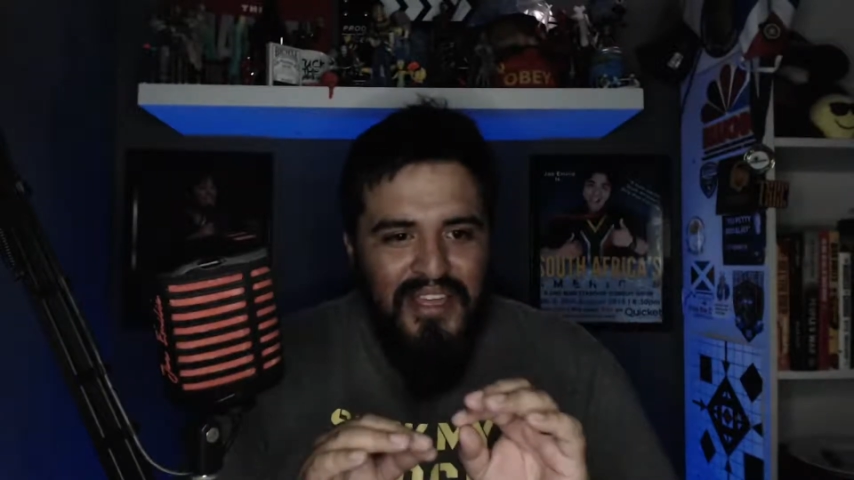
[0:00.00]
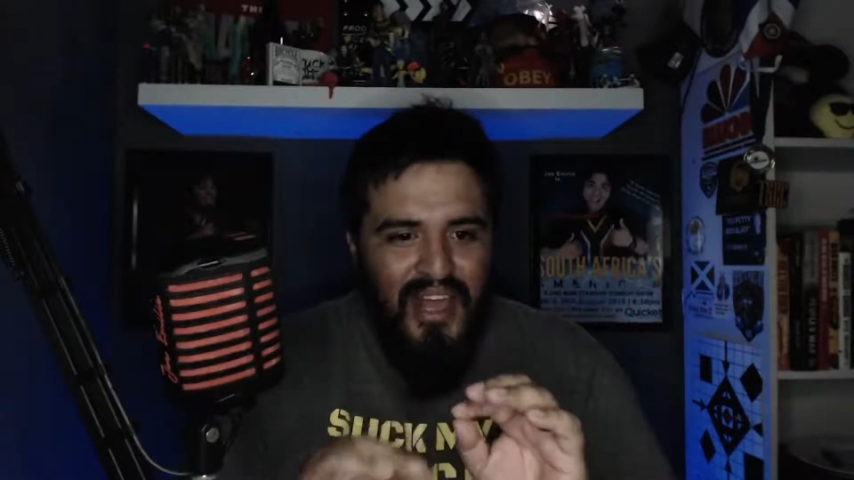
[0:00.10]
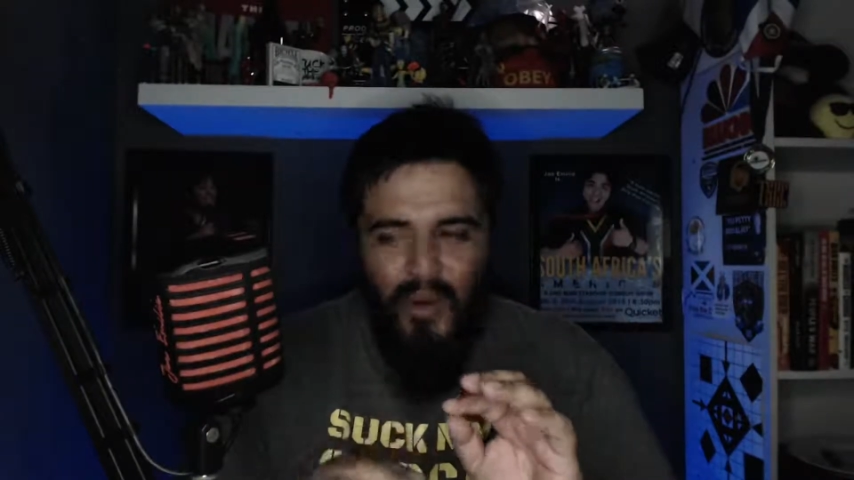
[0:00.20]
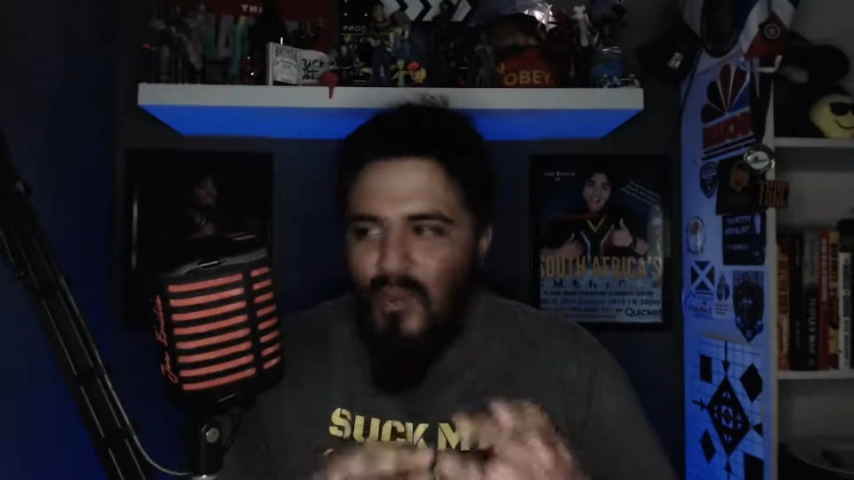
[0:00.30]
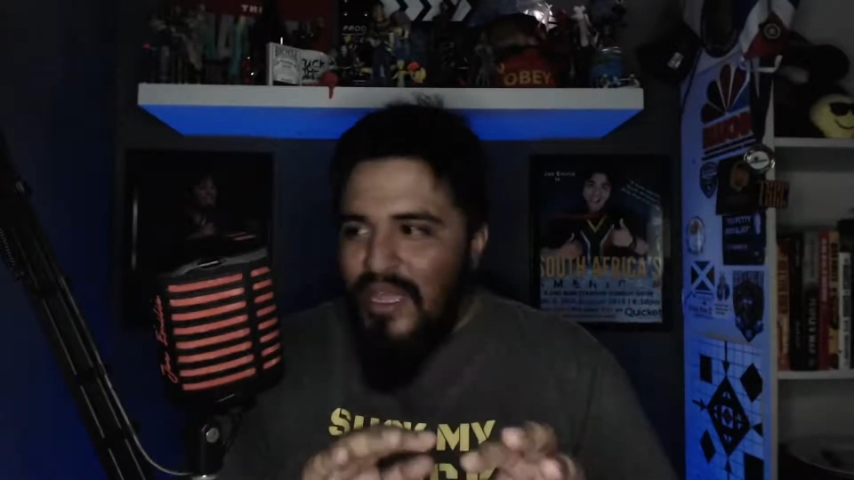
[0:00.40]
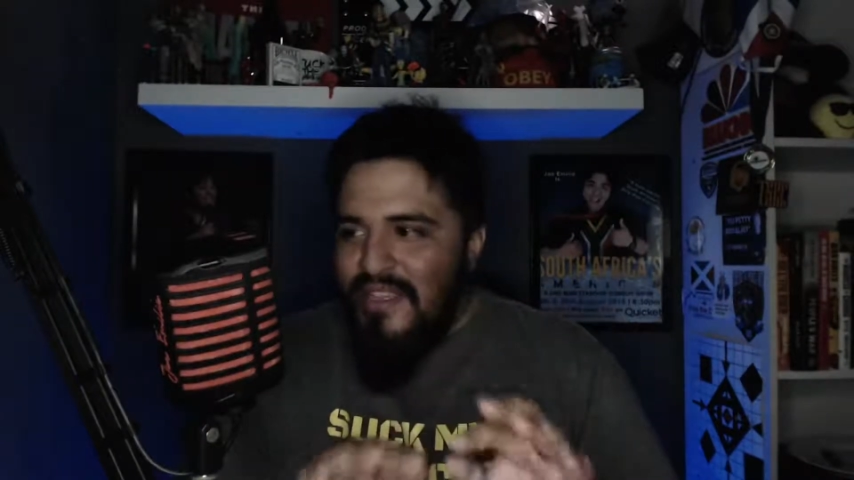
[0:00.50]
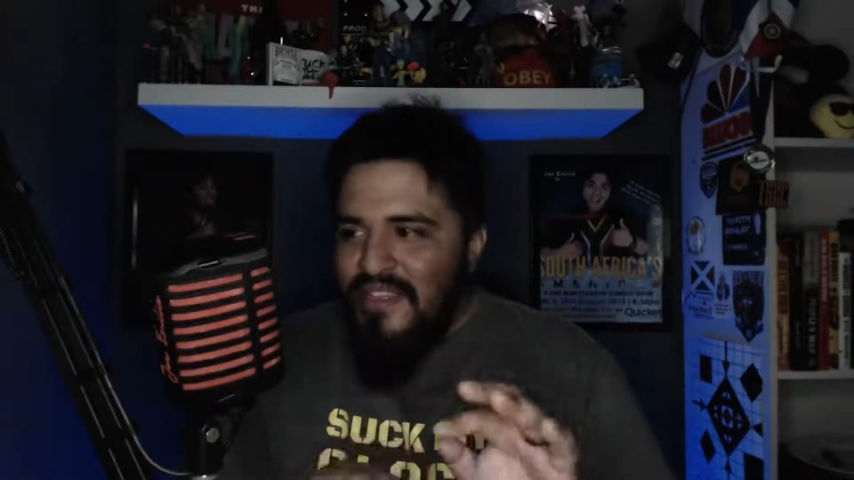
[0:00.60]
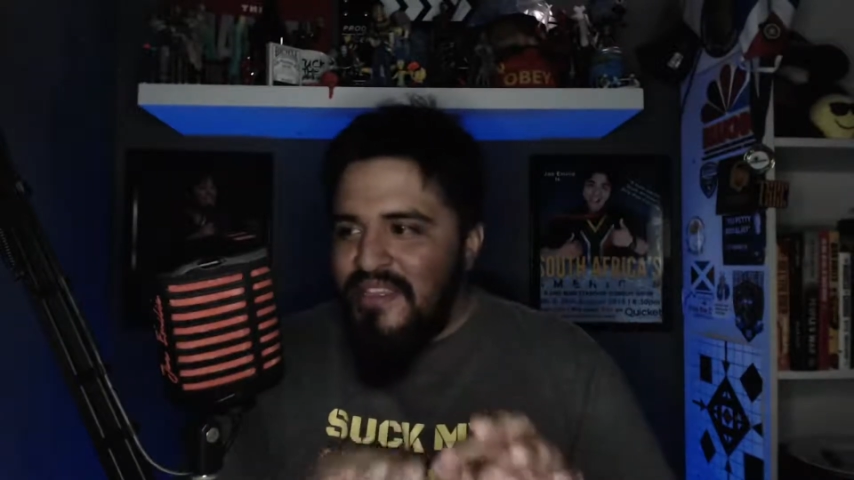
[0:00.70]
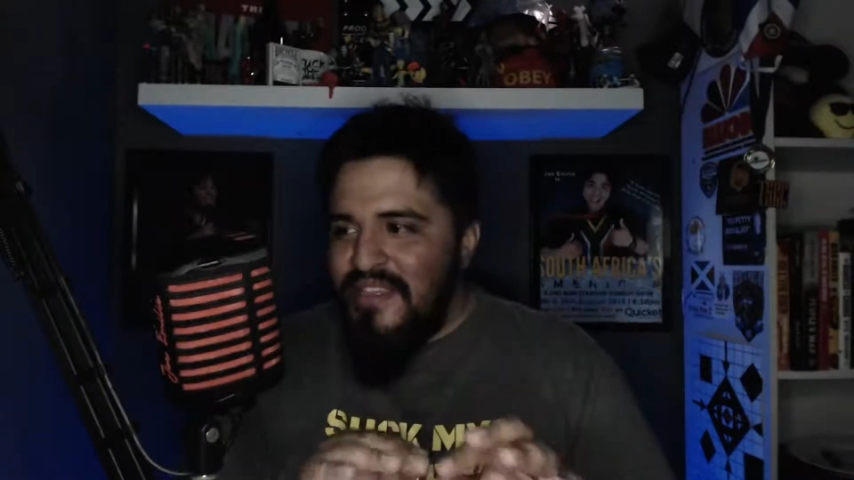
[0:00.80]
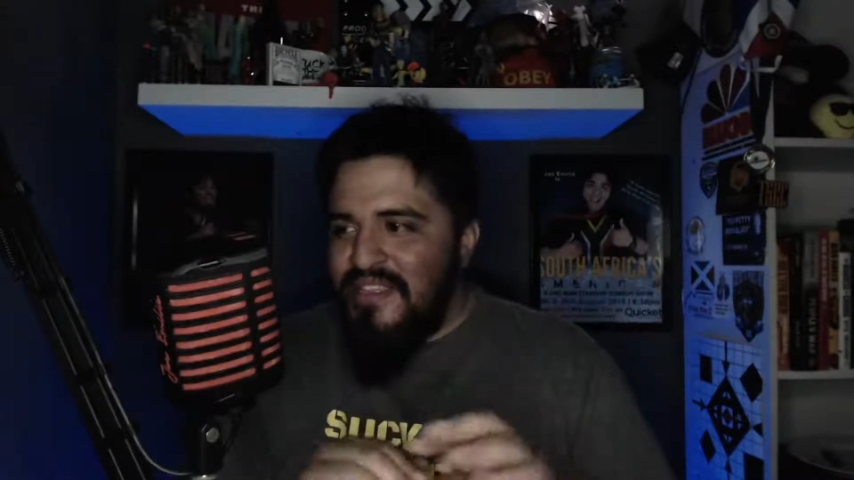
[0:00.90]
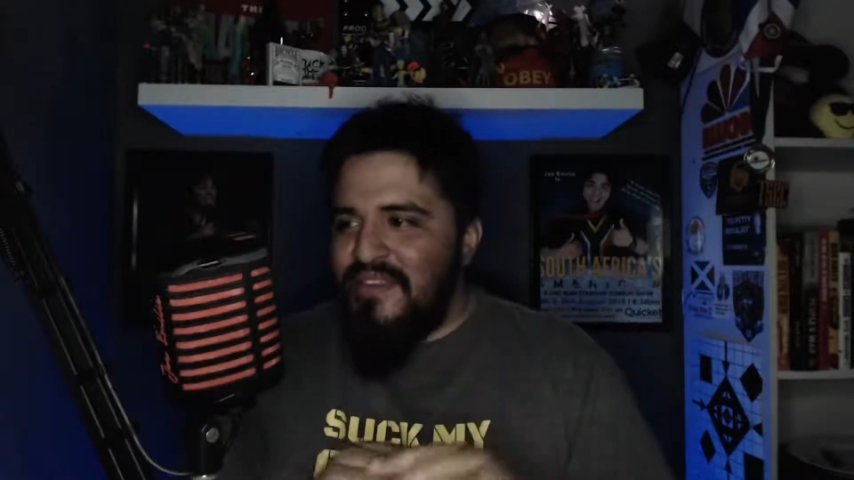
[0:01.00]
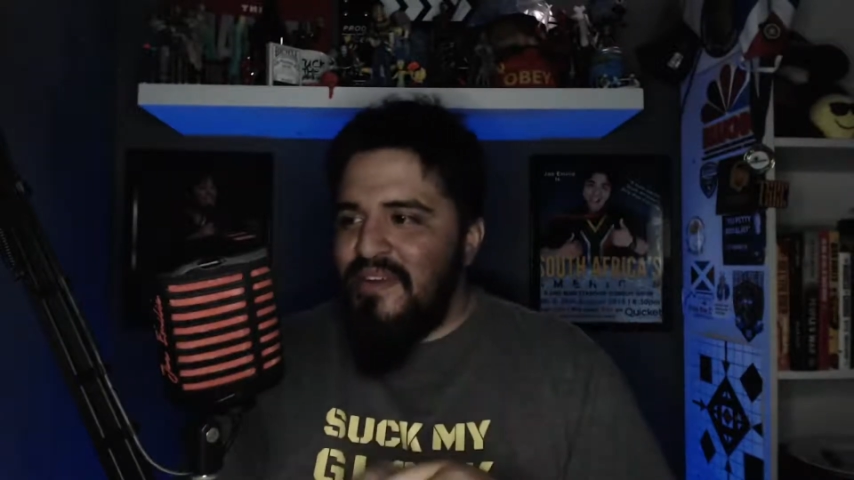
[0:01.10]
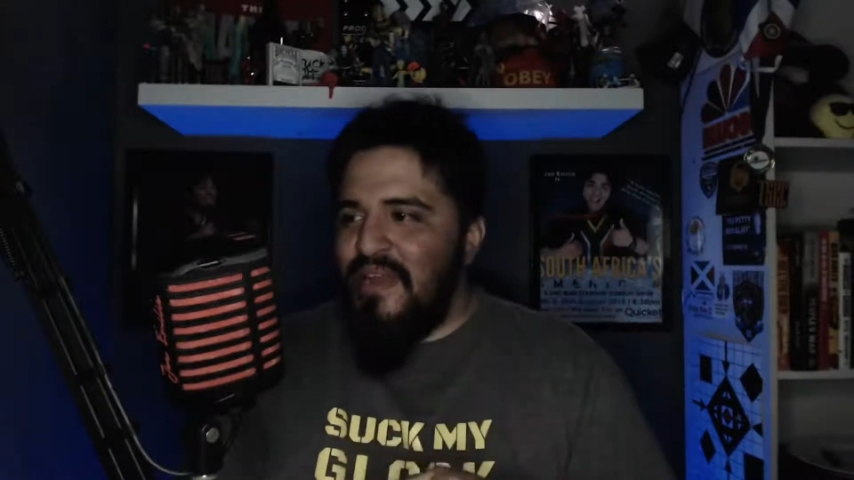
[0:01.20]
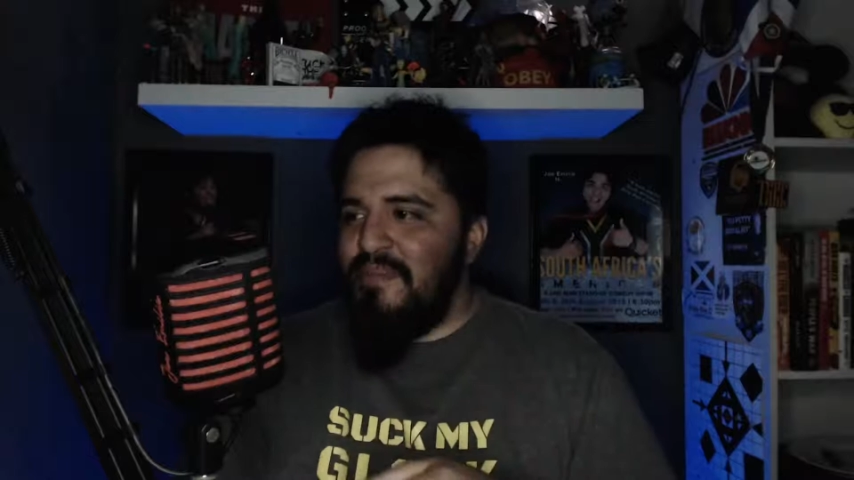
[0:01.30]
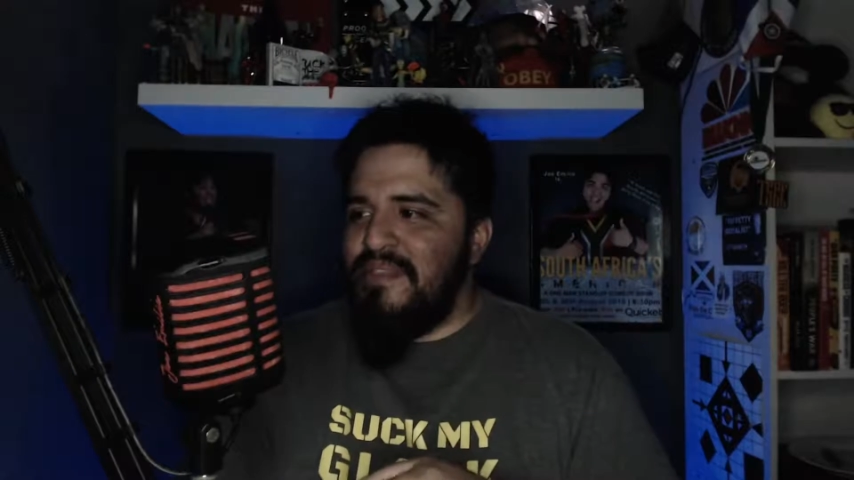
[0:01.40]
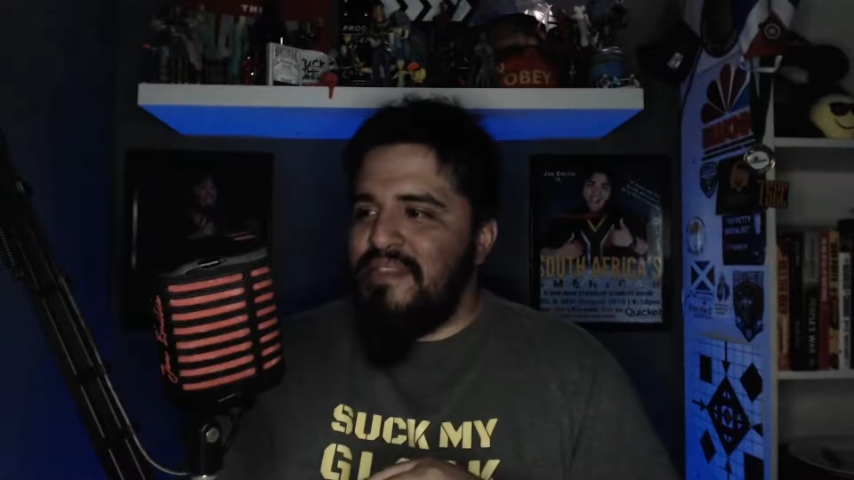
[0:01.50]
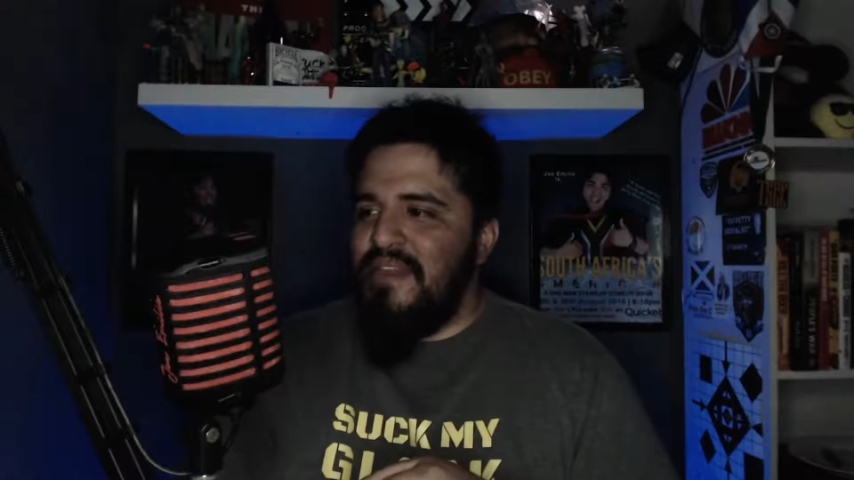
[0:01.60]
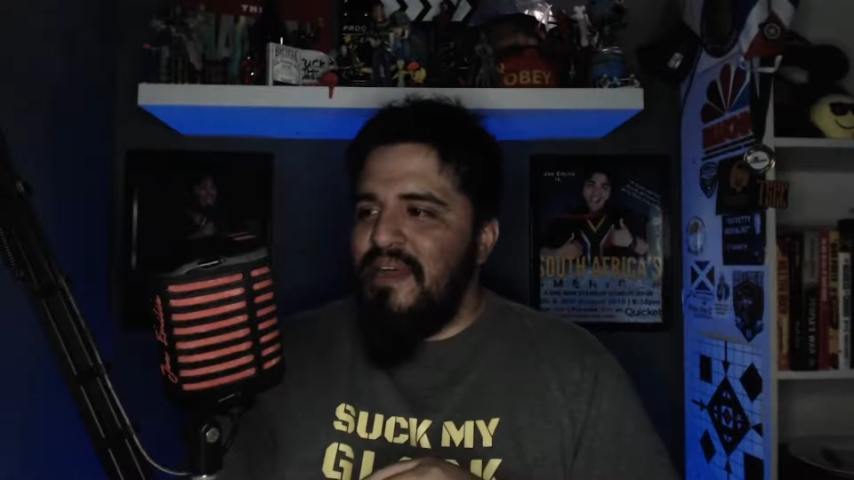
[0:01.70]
I'll wait and see what happens.